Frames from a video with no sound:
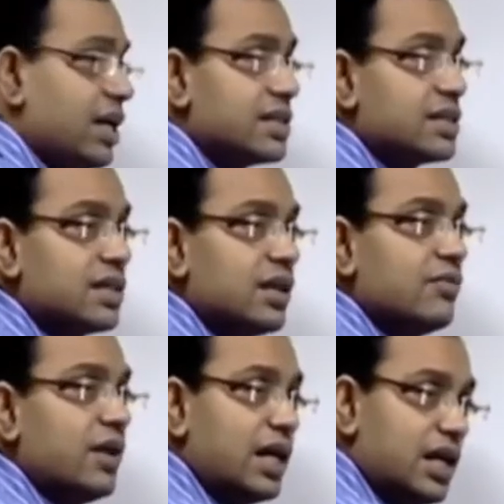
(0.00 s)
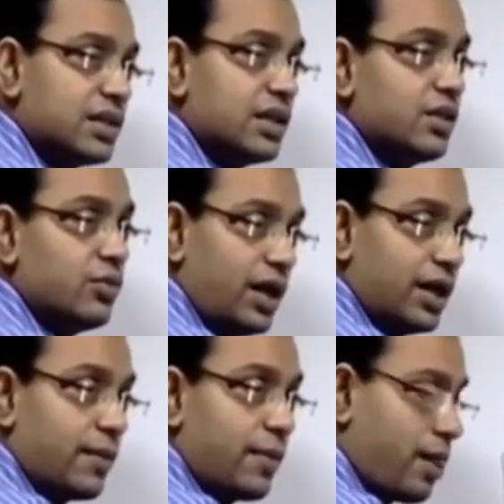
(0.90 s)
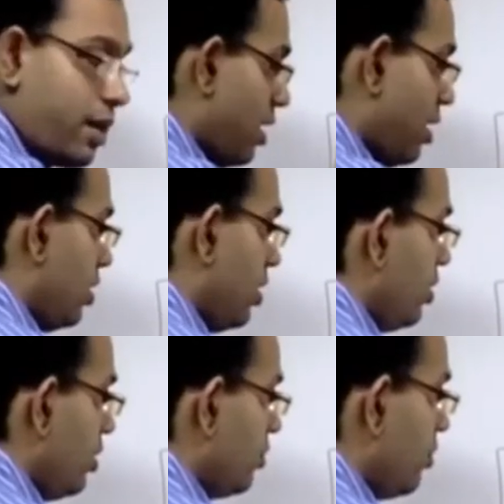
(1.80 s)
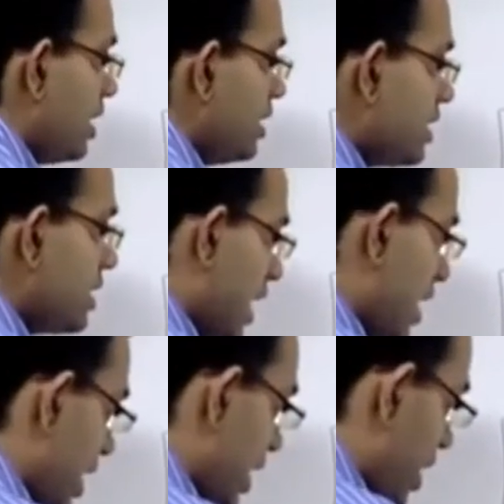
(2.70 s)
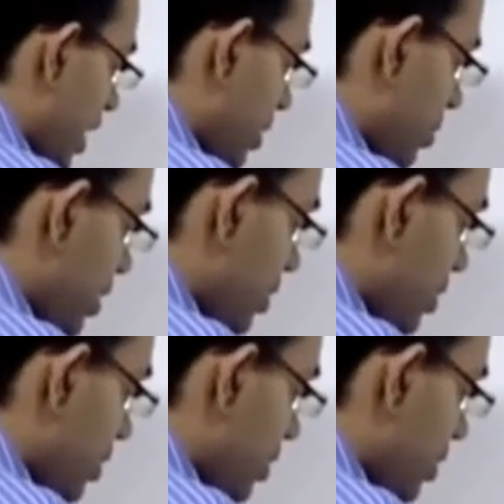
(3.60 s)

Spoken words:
is variation in y. What is the secondary variable?